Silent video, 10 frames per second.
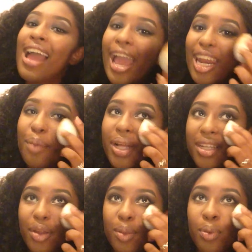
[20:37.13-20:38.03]
and it
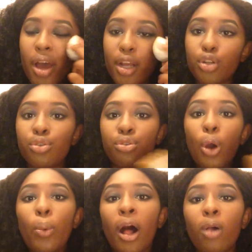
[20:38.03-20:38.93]
blended out the product
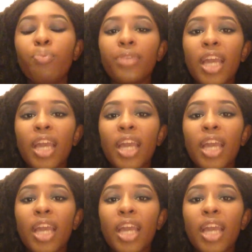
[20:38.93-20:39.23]
so well.